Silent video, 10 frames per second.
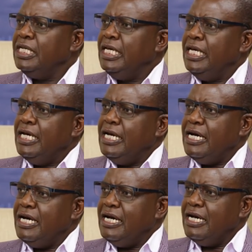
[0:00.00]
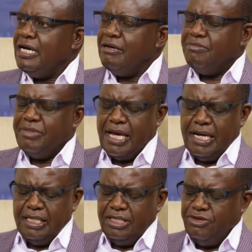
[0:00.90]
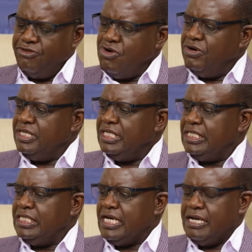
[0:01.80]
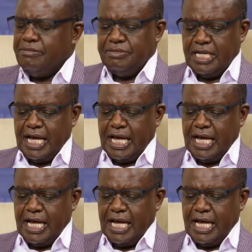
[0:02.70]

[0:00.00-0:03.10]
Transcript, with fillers: Yes. Uh, and you've called it um,